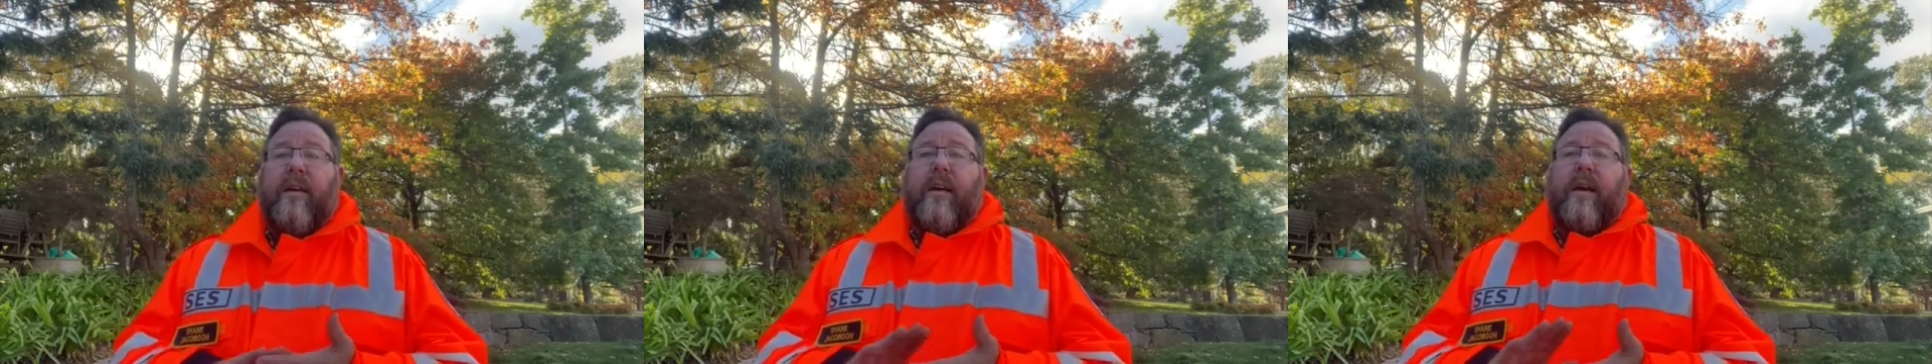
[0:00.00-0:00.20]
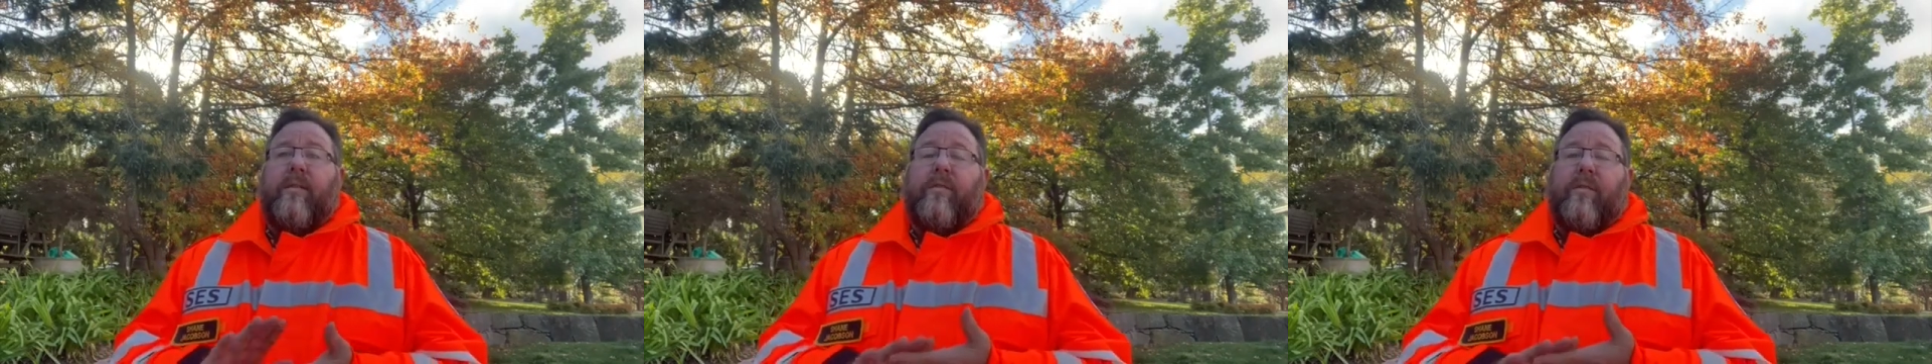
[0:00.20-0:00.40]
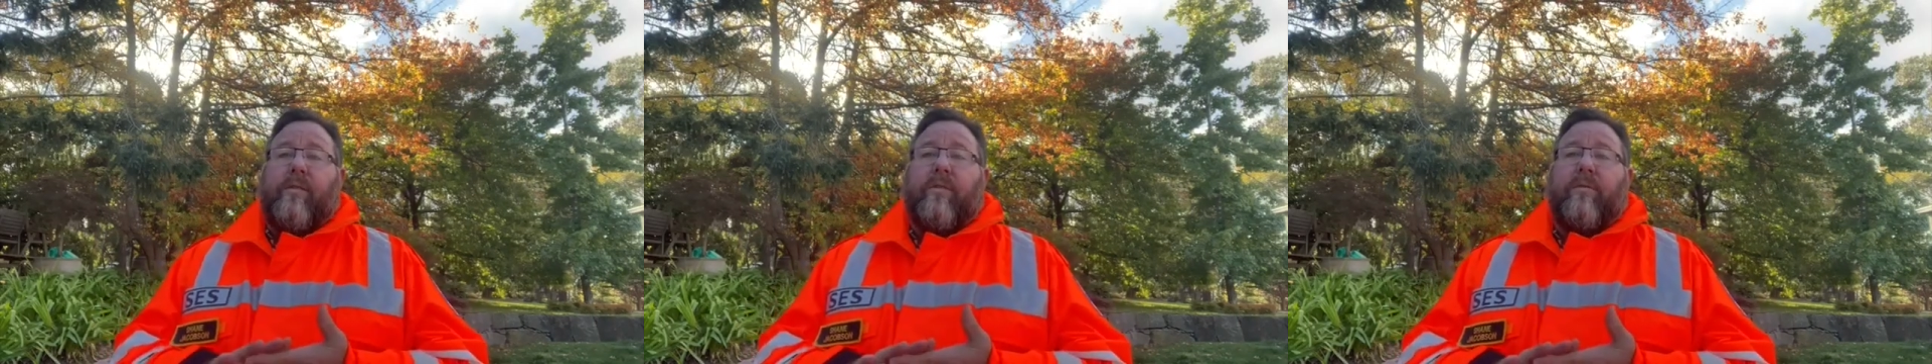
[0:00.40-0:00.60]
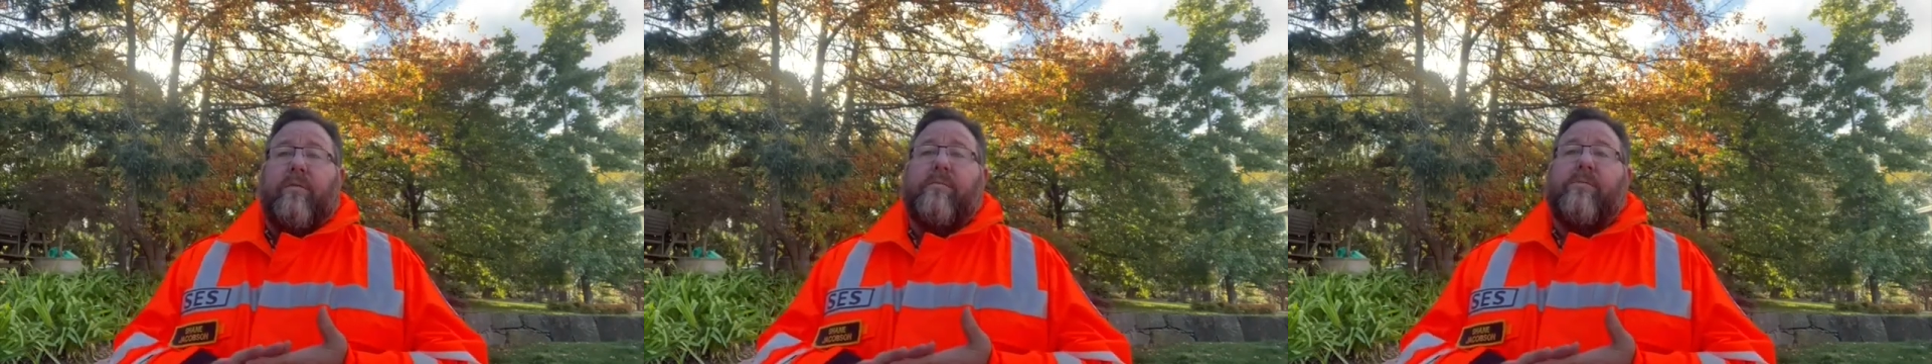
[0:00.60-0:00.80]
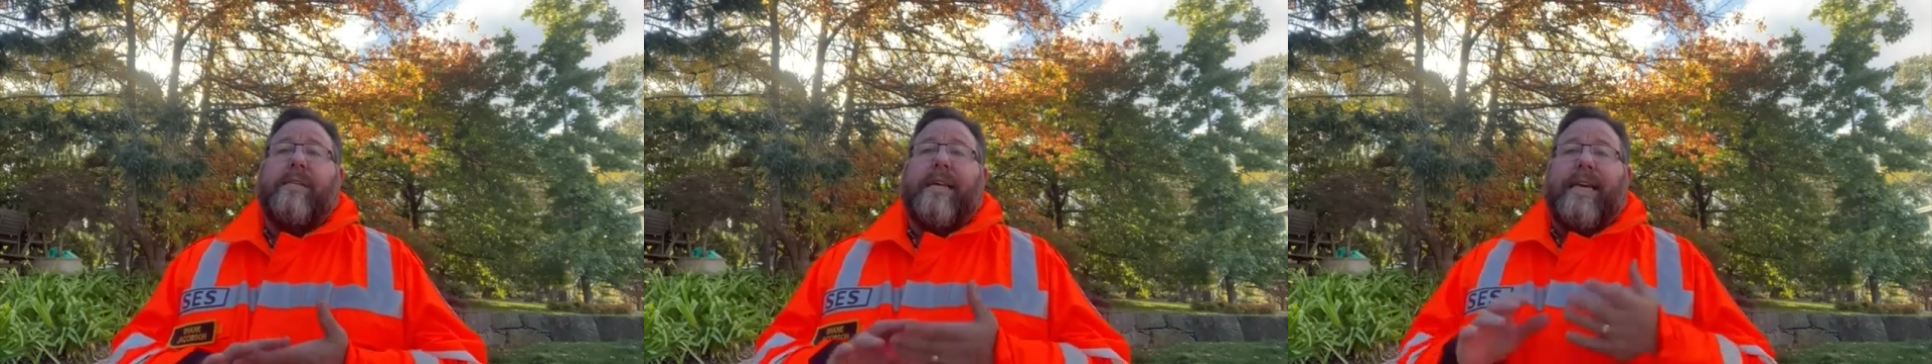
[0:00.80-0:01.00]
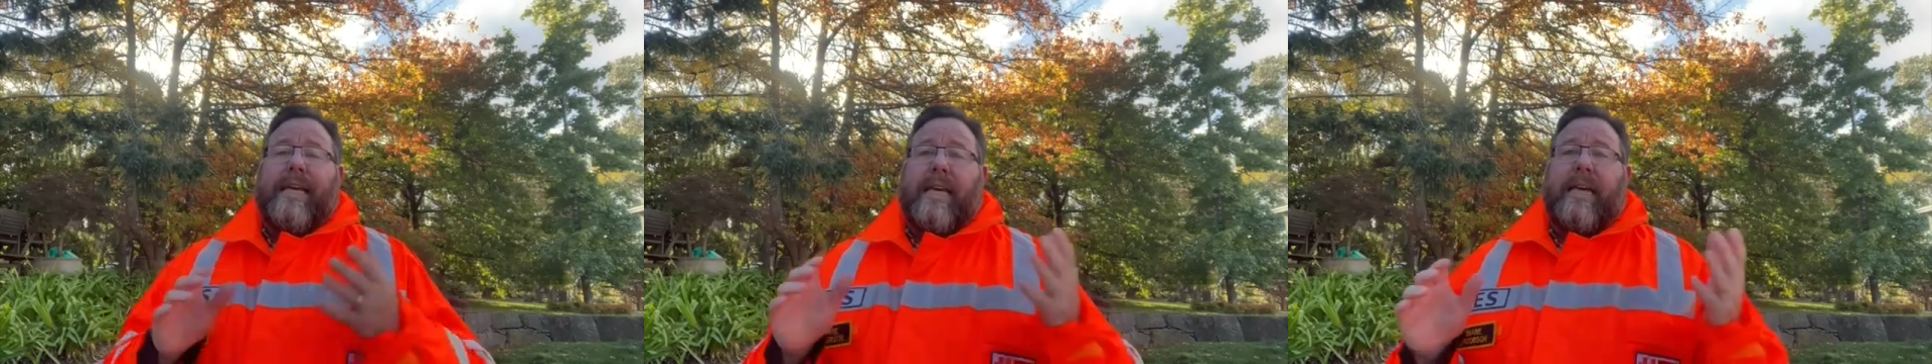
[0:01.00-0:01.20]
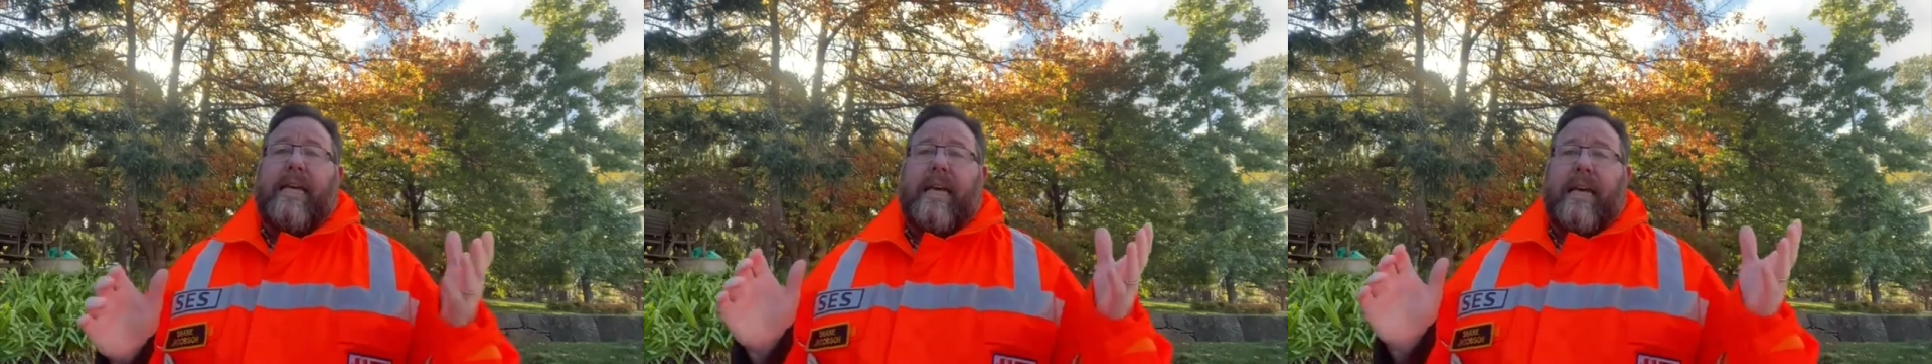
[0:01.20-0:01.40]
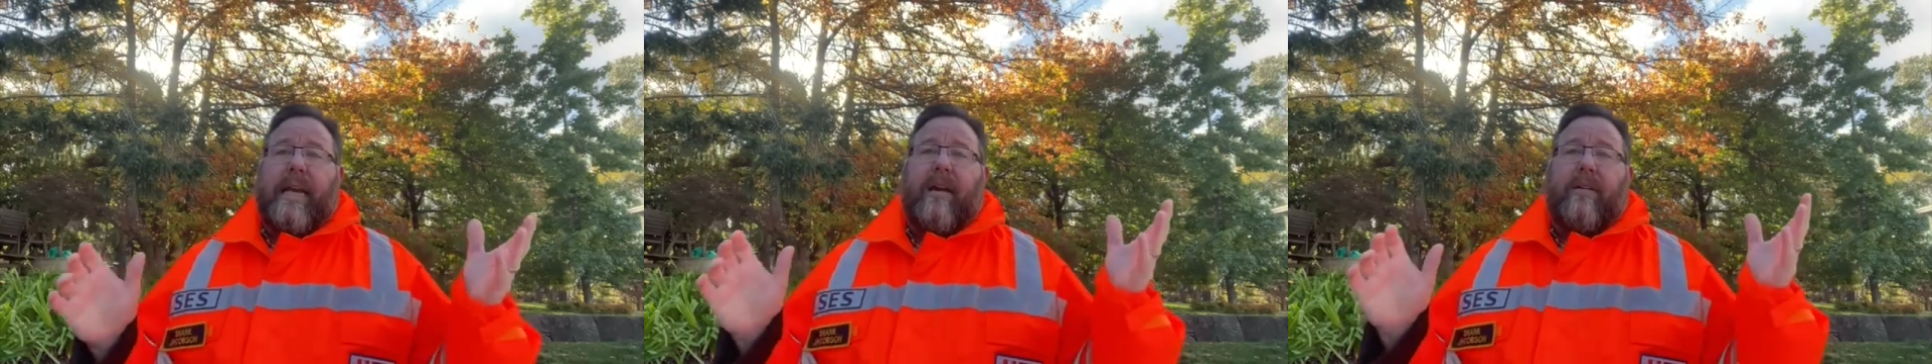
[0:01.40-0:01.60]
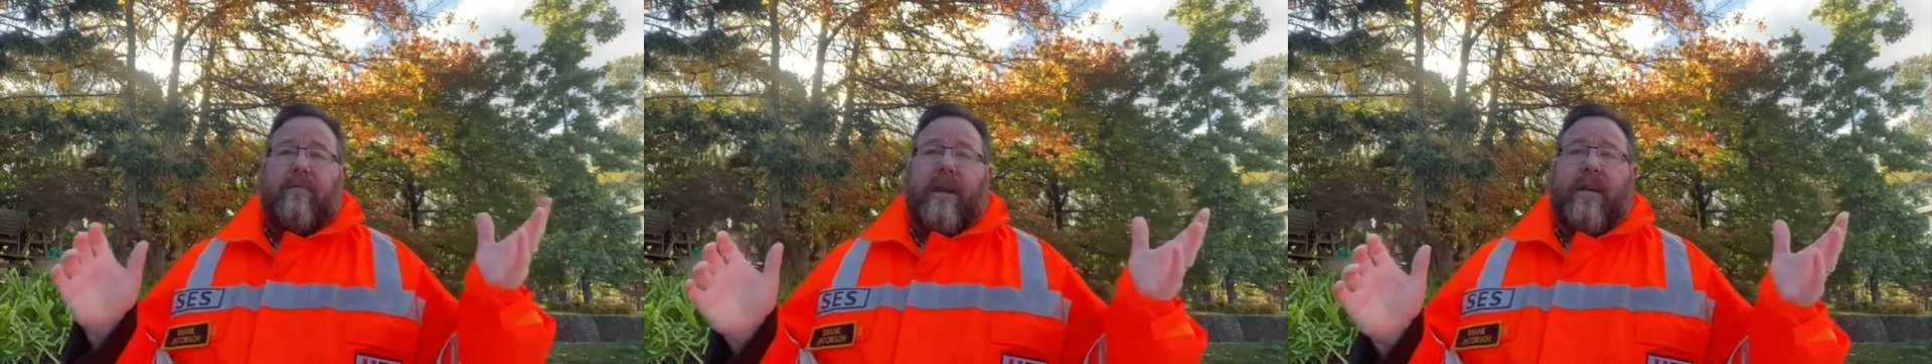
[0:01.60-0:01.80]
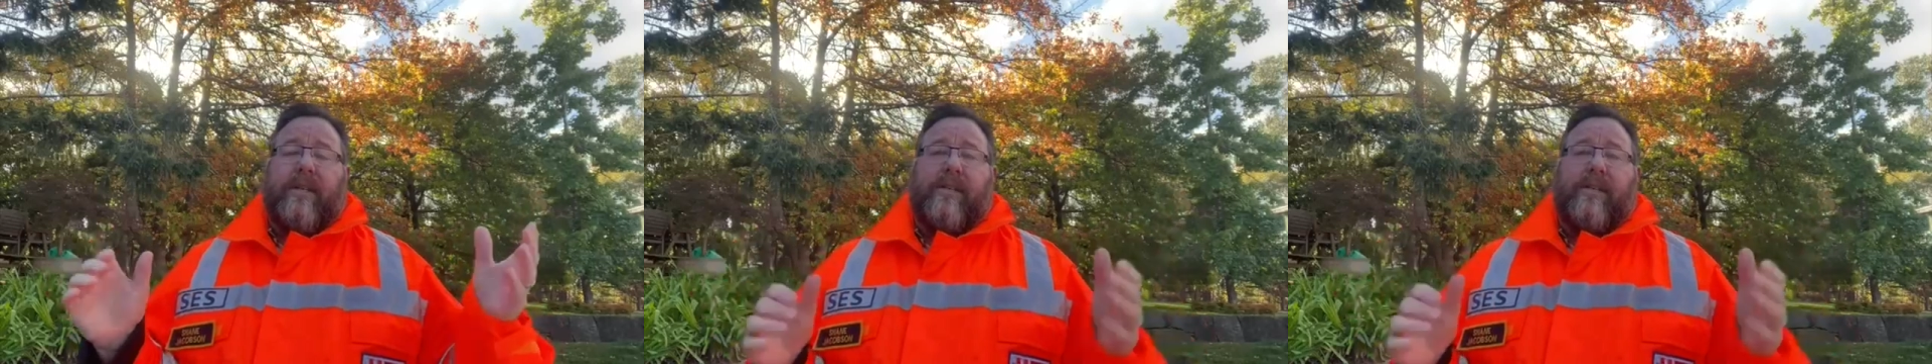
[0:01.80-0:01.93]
and storms here in our great